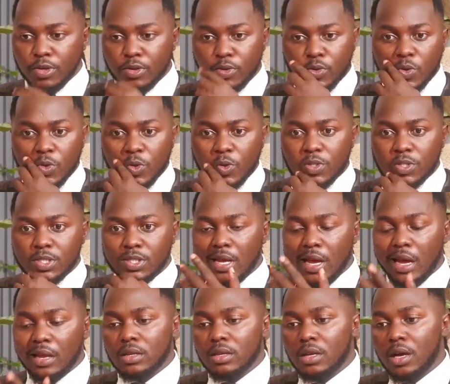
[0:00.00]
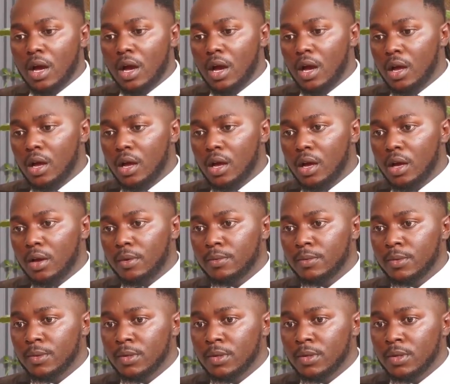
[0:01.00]
You stand.
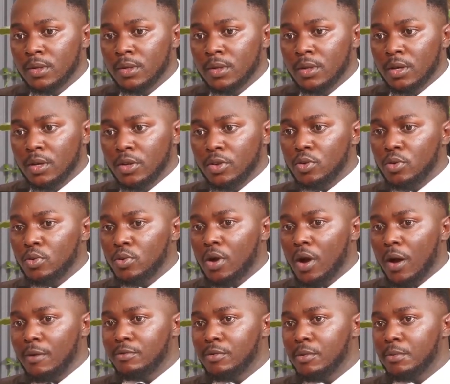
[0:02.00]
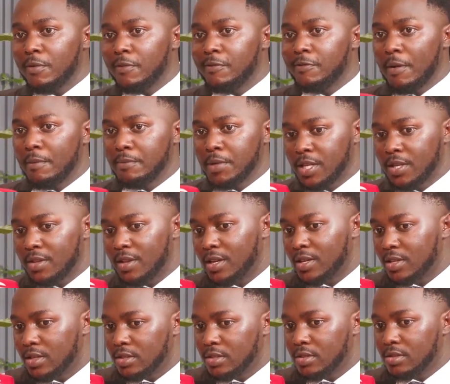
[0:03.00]
You come from a family
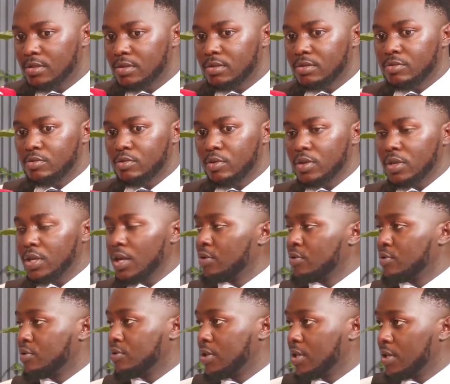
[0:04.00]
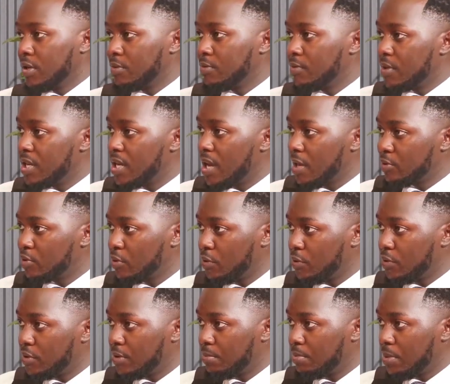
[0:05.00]
that is strongly associated with the National
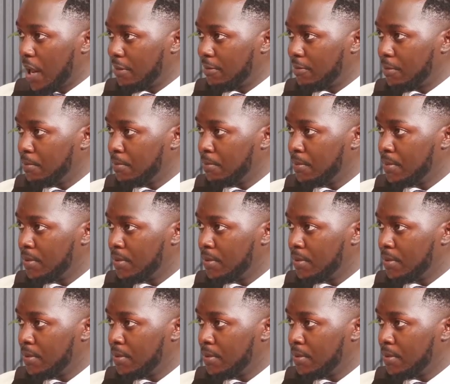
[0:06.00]
Unity Platform